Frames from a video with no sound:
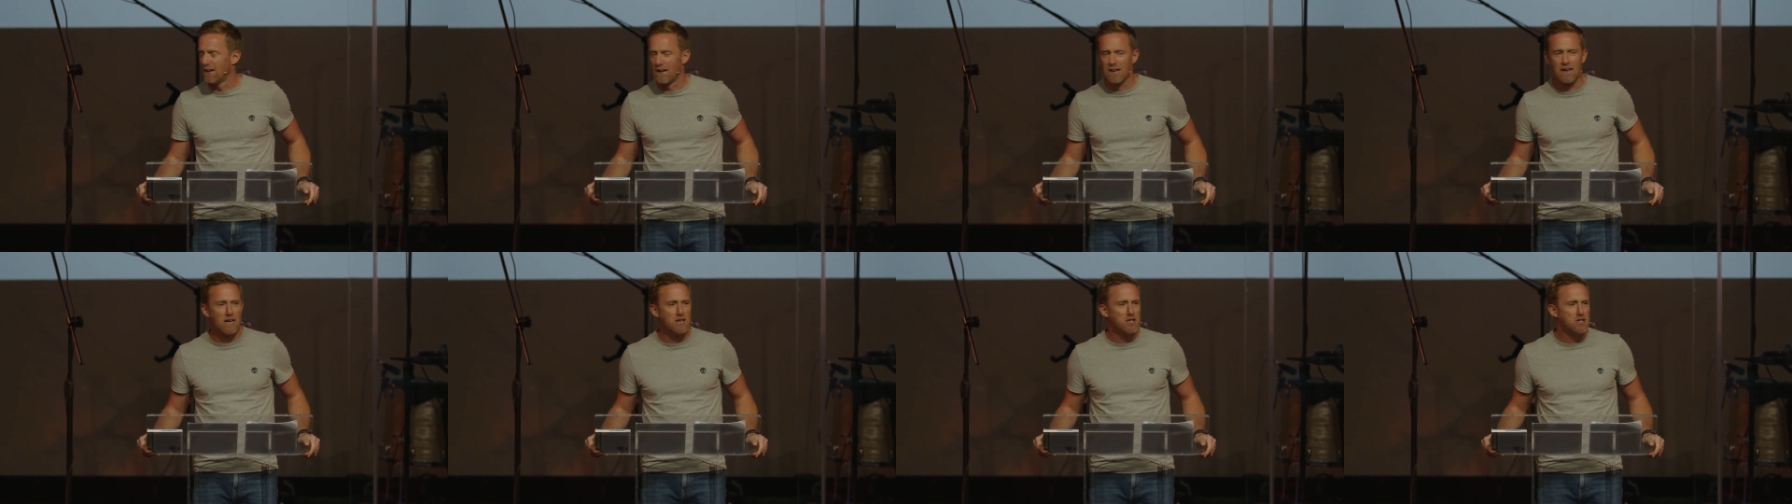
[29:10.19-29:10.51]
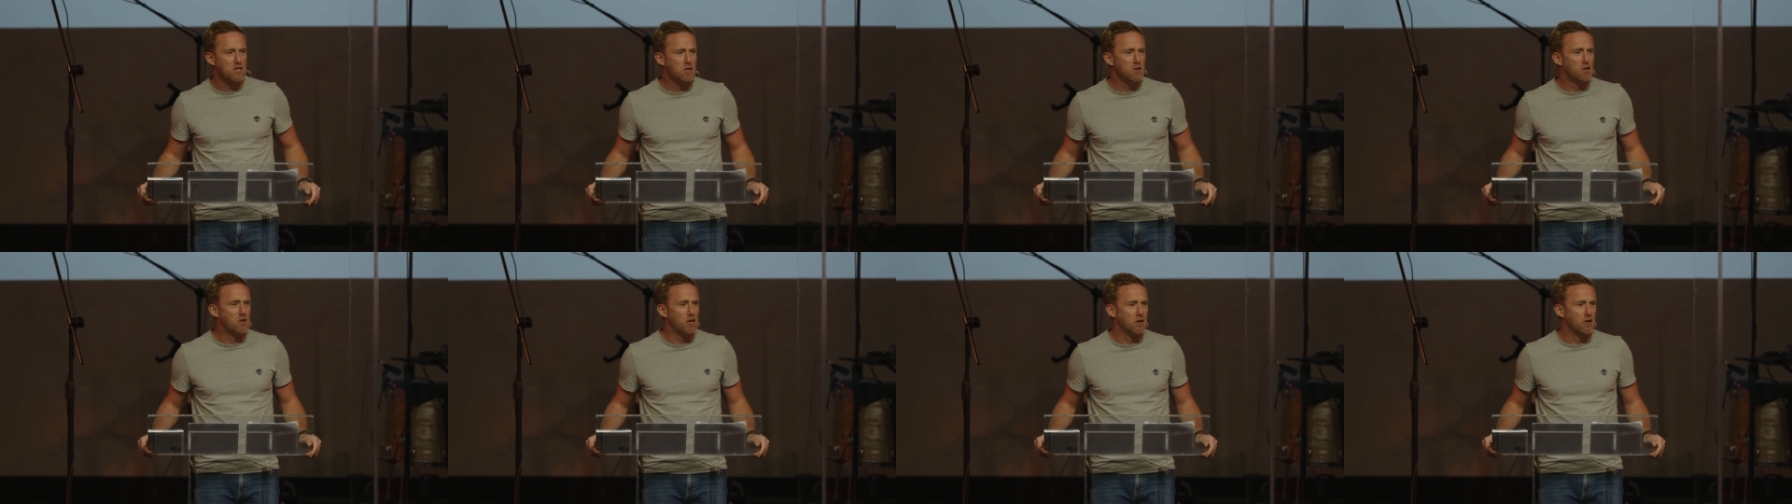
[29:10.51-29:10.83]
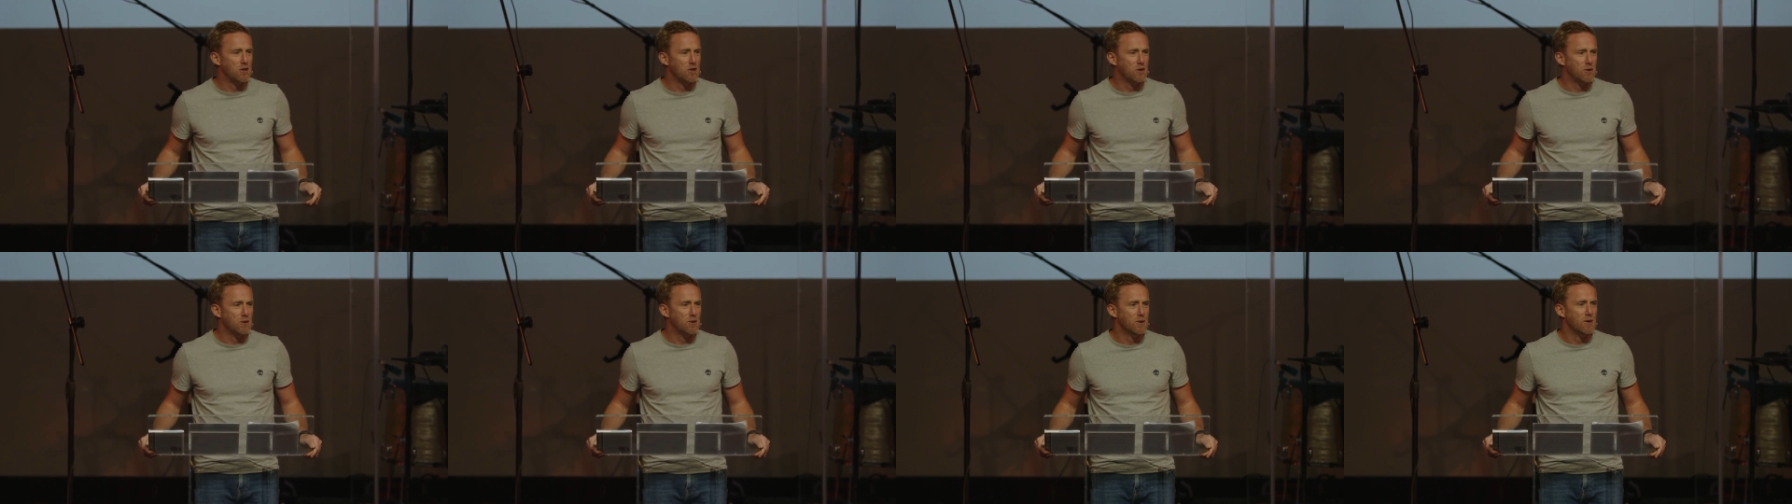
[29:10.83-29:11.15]
And as you
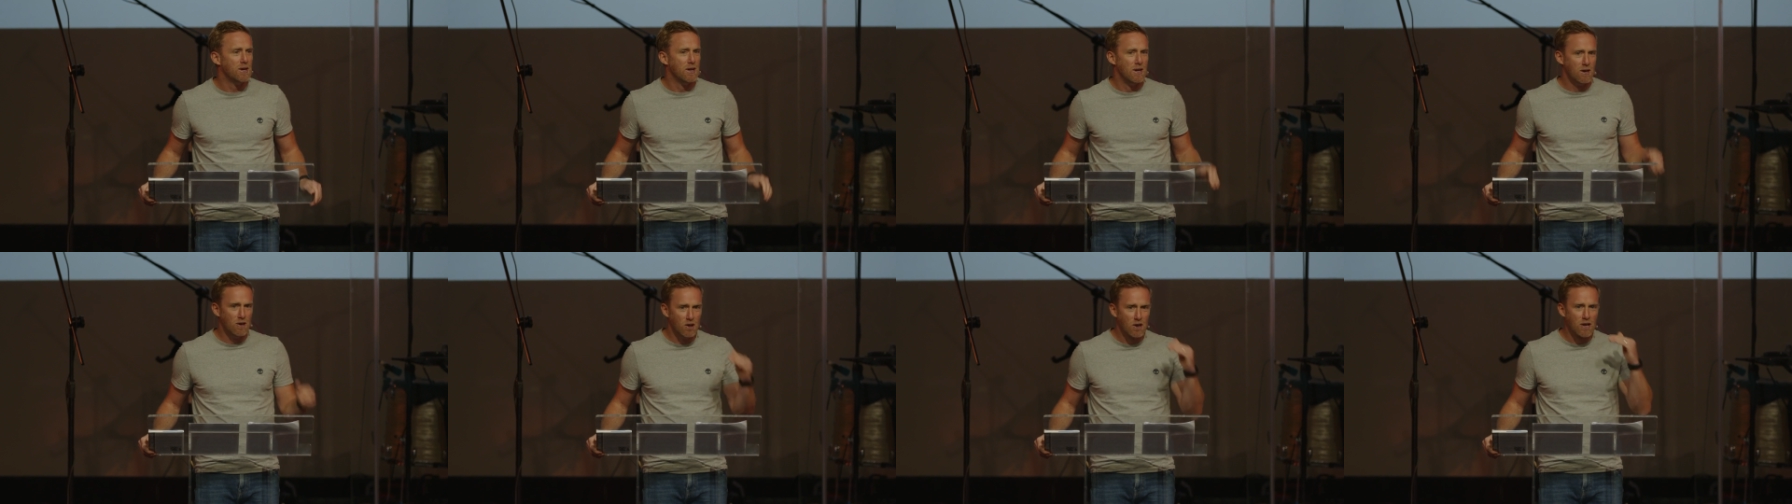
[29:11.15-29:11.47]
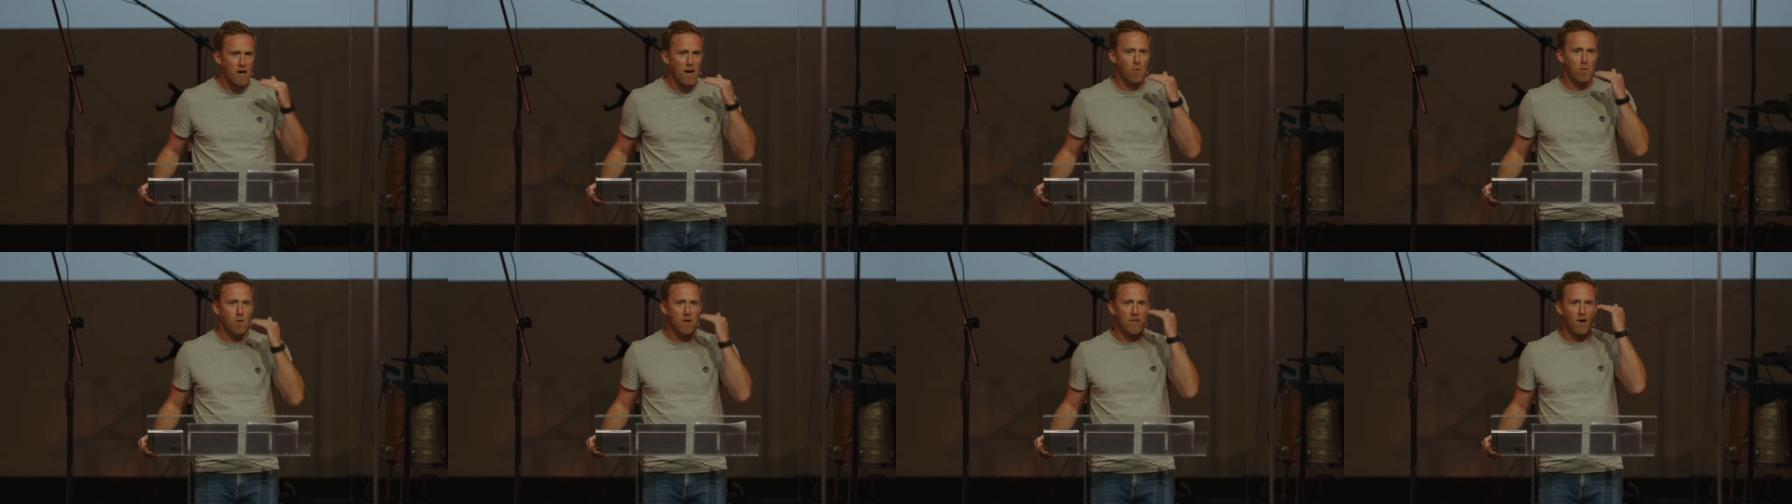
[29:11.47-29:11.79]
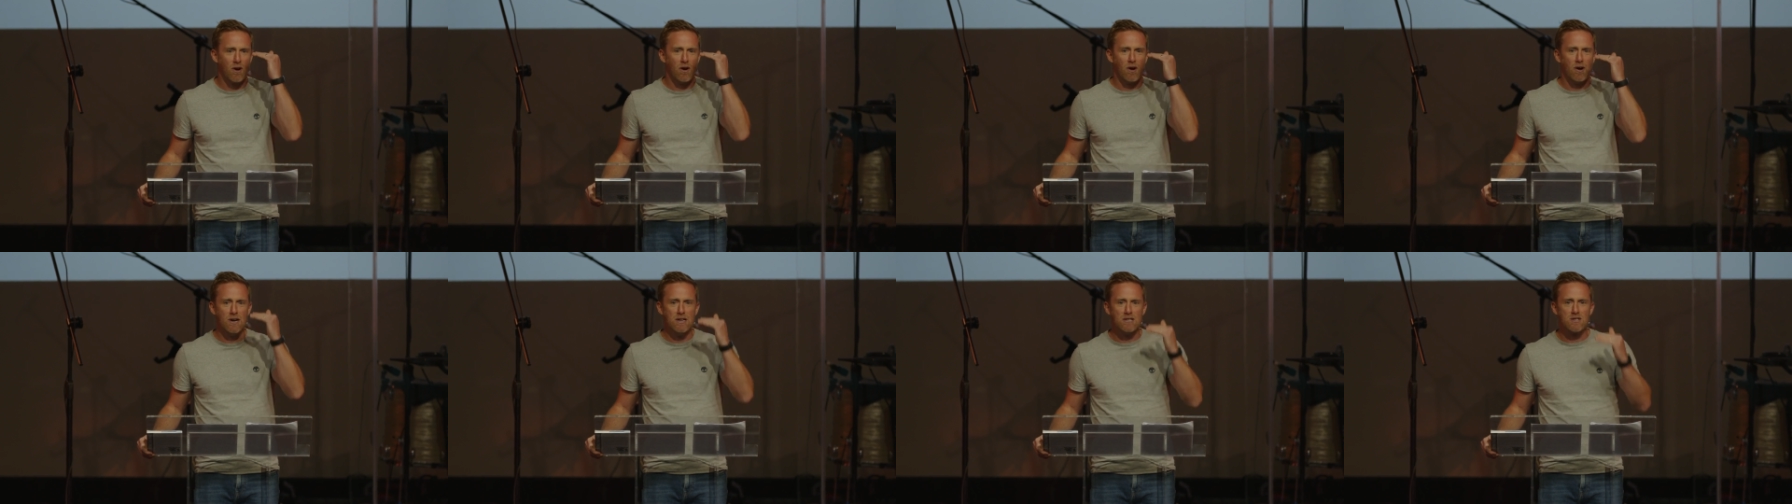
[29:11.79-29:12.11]
do, look up
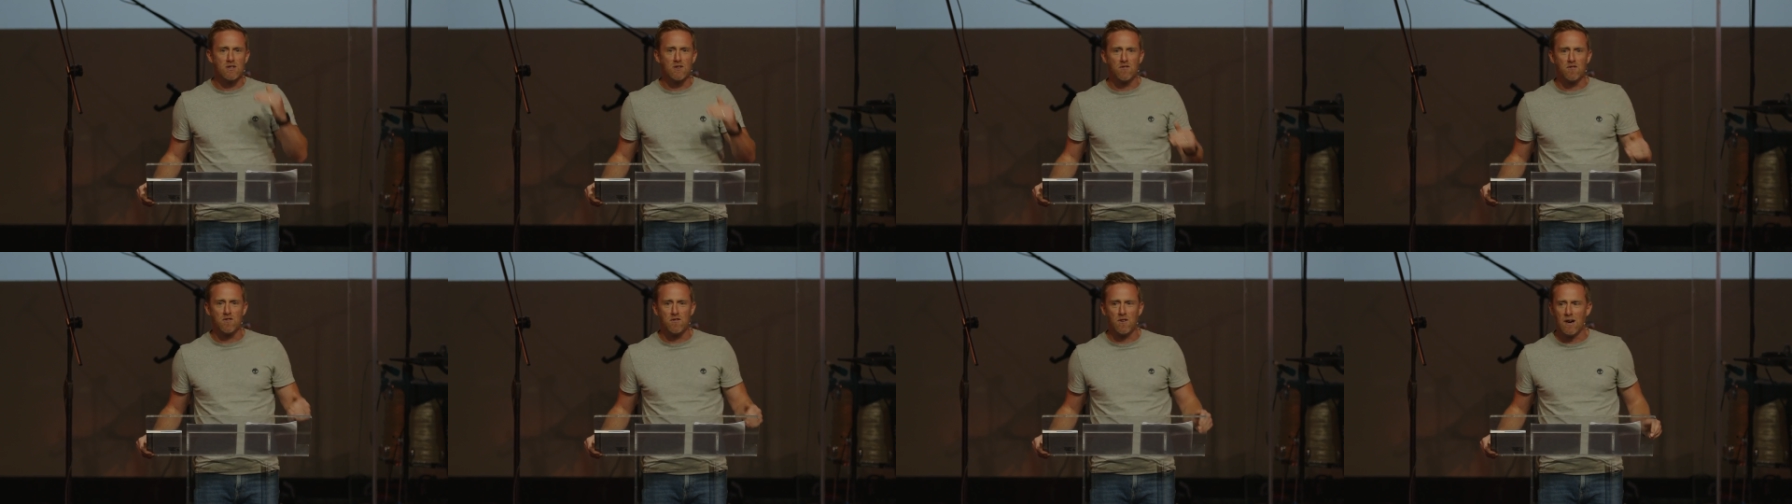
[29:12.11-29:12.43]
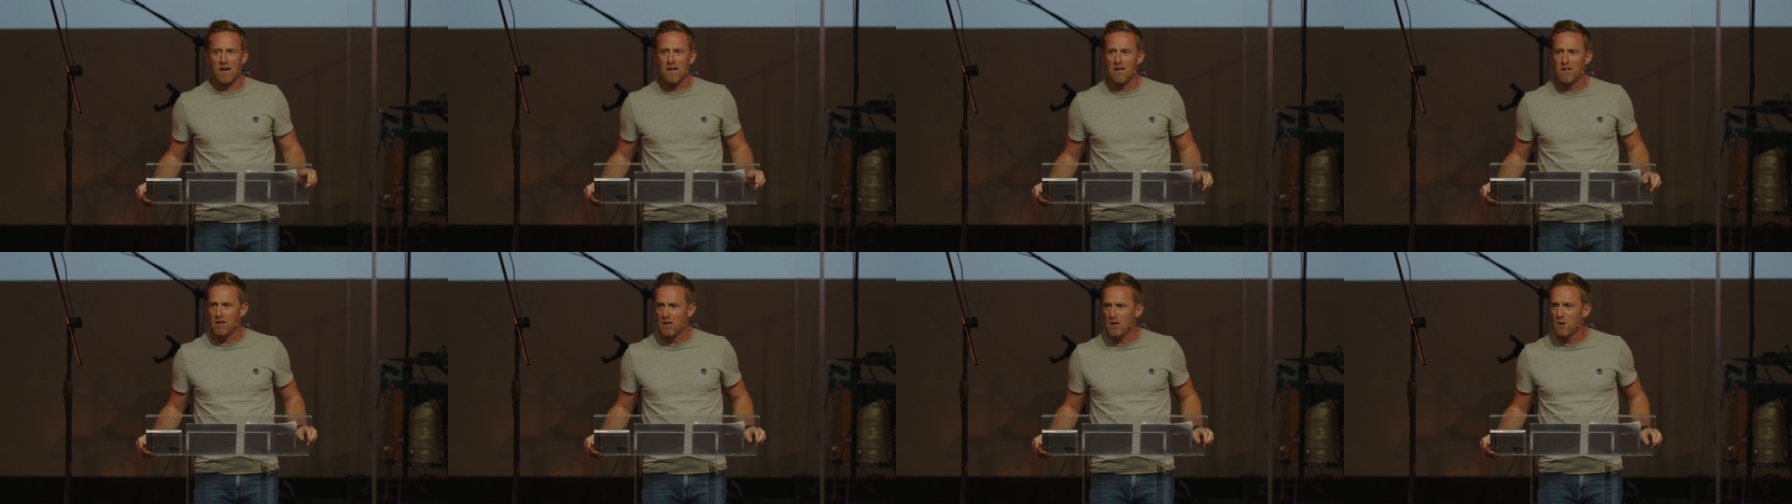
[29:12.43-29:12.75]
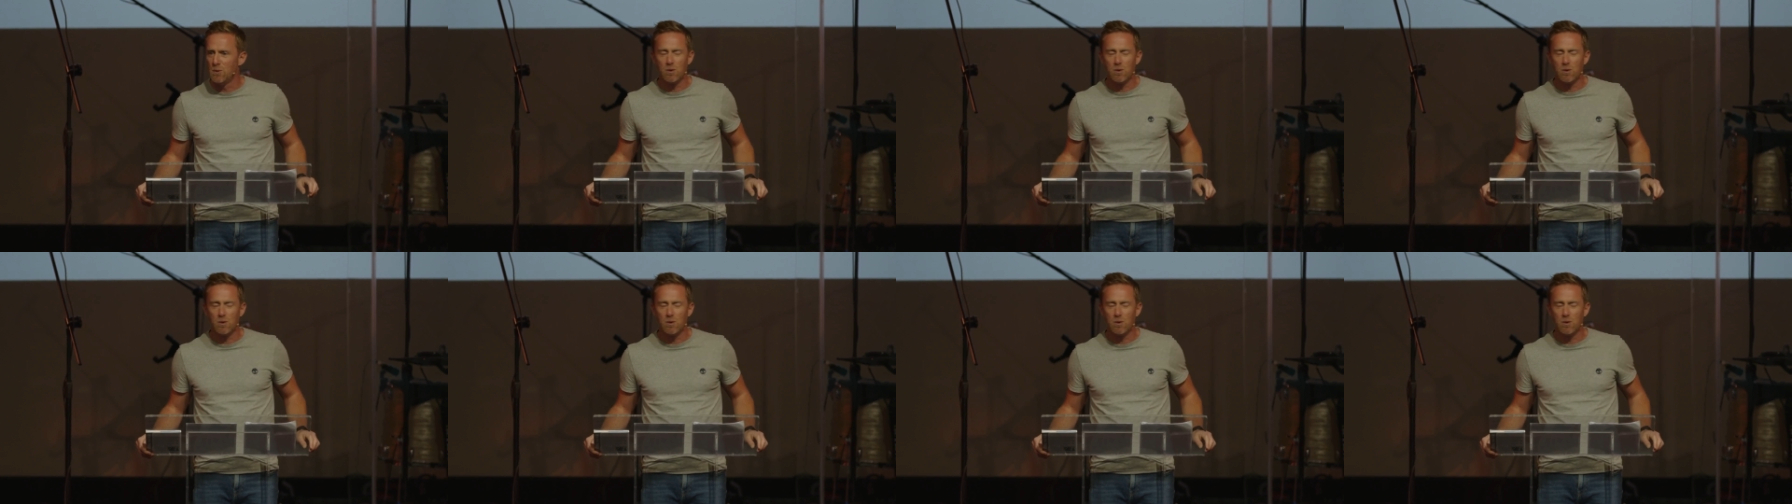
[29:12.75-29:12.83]
with eyes of faith.